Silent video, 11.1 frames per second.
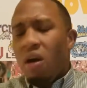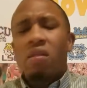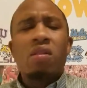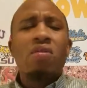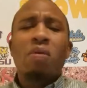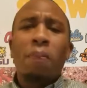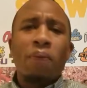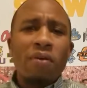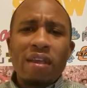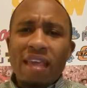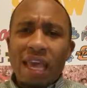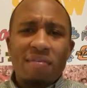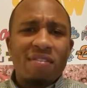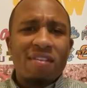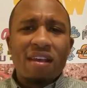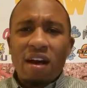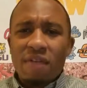Also, the pregame
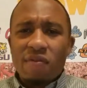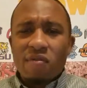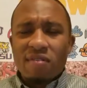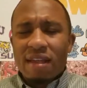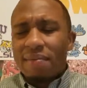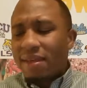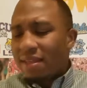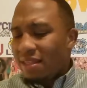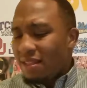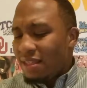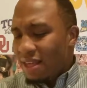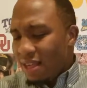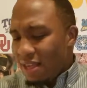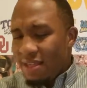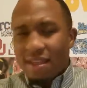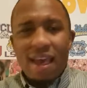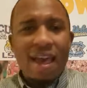scuffles. I mean,
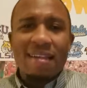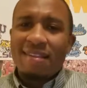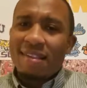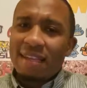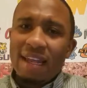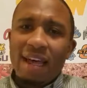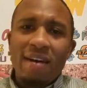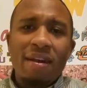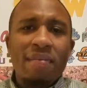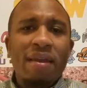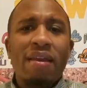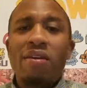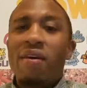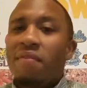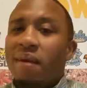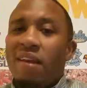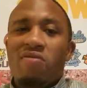sheesh, guys, chill out. I mean, I know
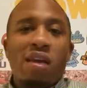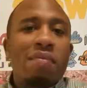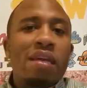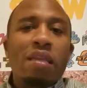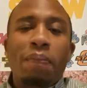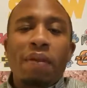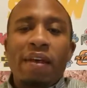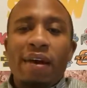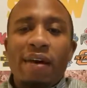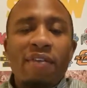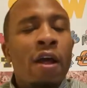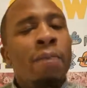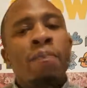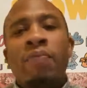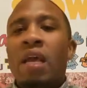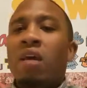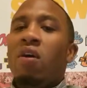everybody's trying to make the playoff.
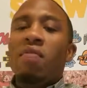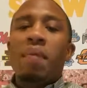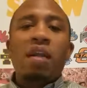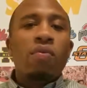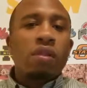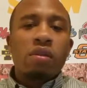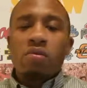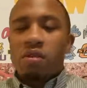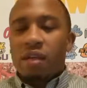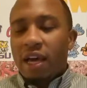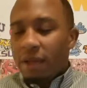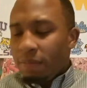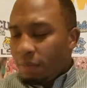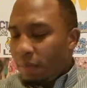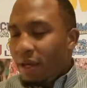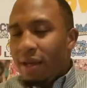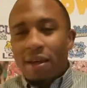I know everybody wants their
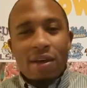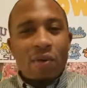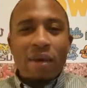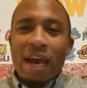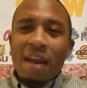shot, but we